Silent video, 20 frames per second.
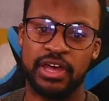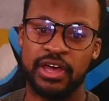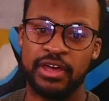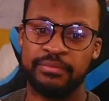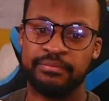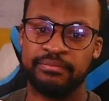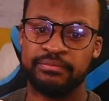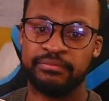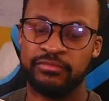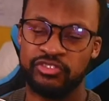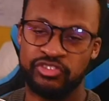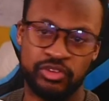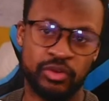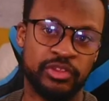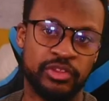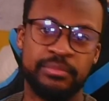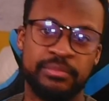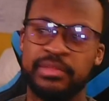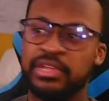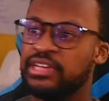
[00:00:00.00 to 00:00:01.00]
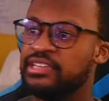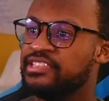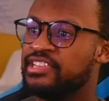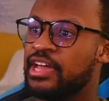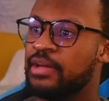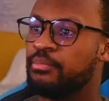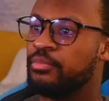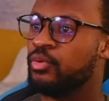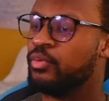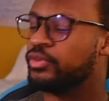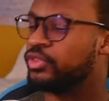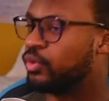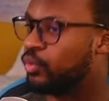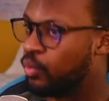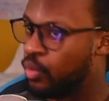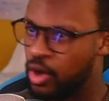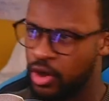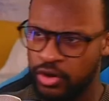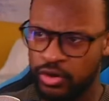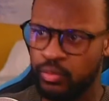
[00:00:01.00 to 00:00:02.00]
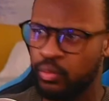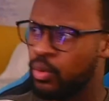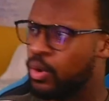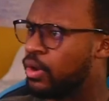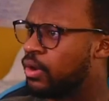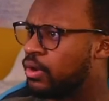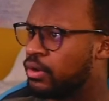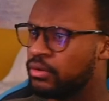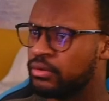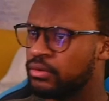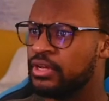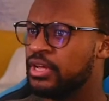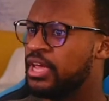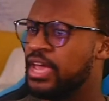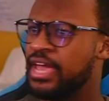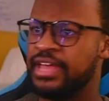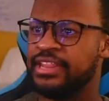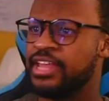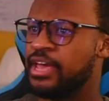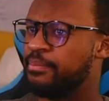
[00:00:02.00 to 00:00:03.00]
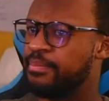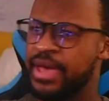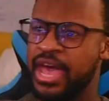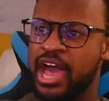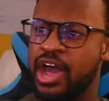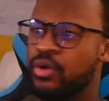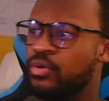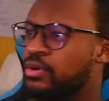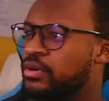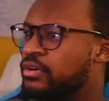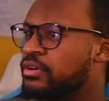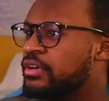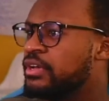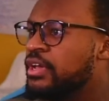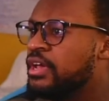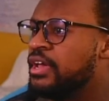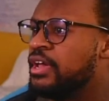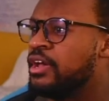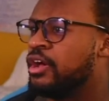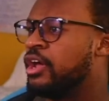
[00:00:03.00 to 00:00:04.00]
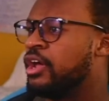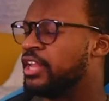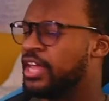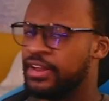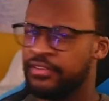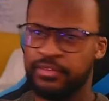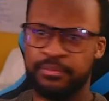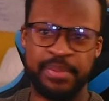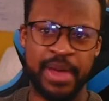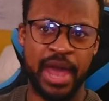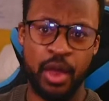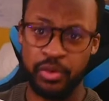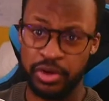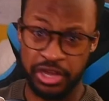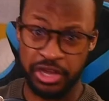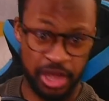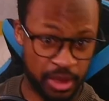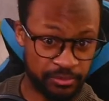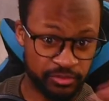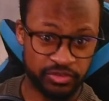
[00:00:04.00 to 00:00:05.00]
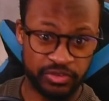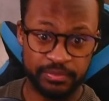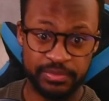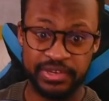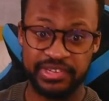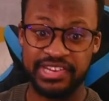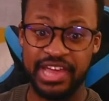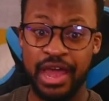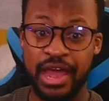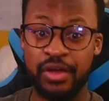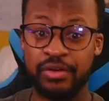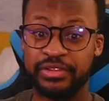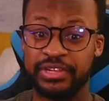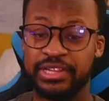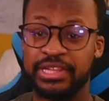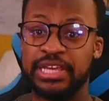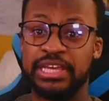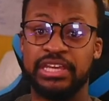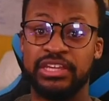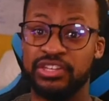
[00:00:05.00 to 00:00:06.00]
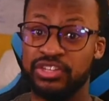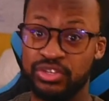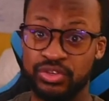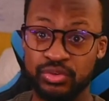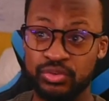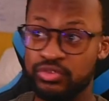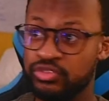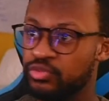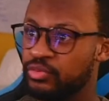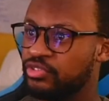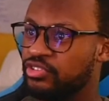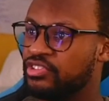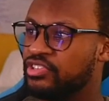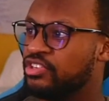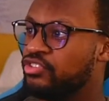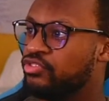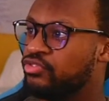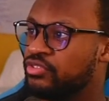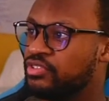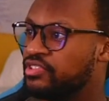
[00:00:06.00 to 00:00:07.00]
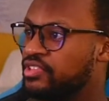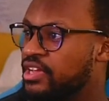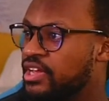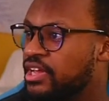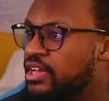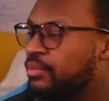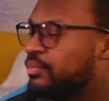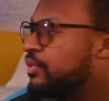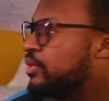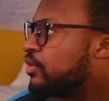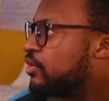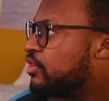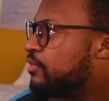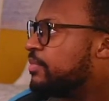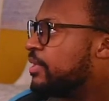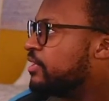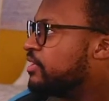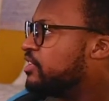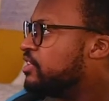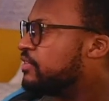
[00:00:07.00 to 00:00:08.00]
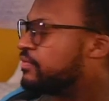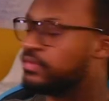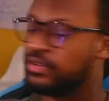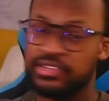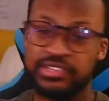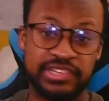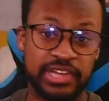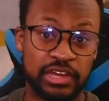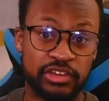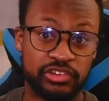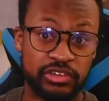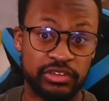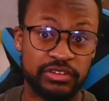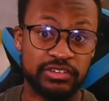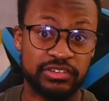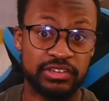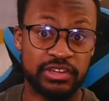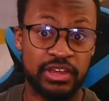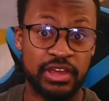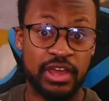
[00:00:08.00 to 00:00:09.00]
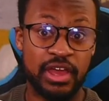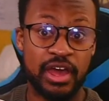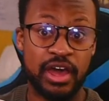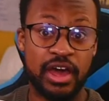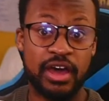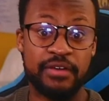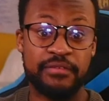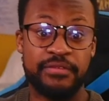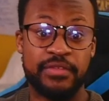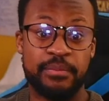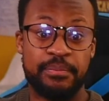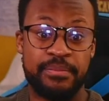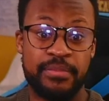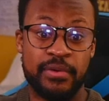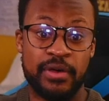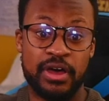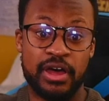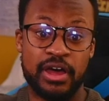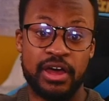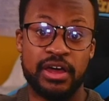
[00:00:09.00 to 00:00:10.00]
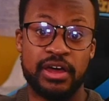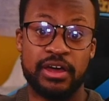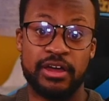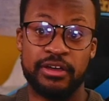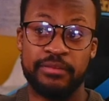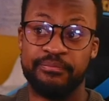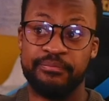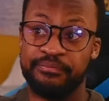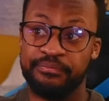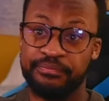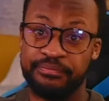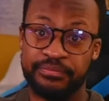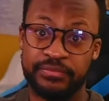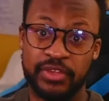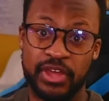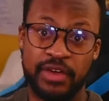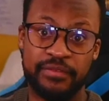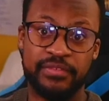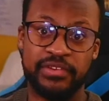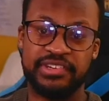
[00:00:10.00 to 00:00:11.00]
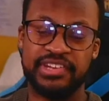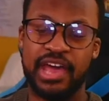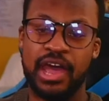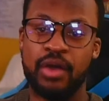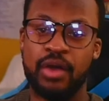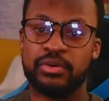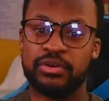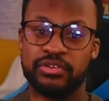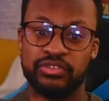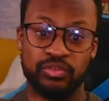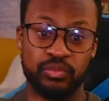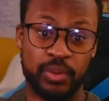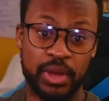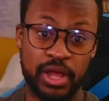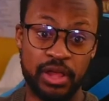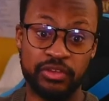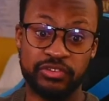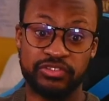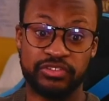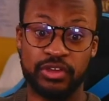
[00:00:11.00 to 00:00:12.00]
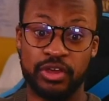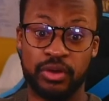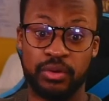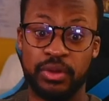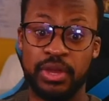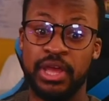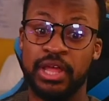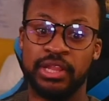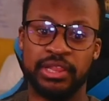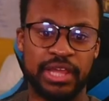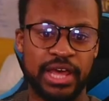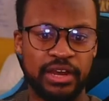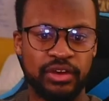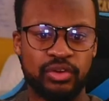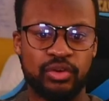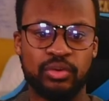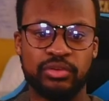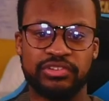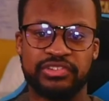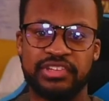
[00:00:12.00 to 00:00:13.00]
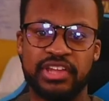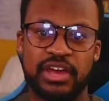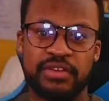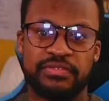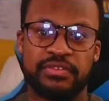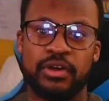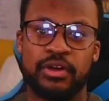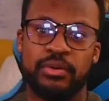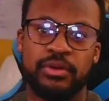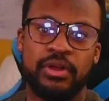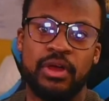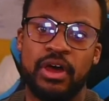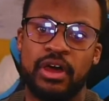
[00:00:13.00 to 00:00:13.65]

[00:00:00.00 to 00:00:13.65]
showed them the example with the water wall and that power. A lot of the power comes from the tower that they can use, which is interesting. We learned about the different sections of the tower as well. So yeah. A lot of cool stuff going on, man.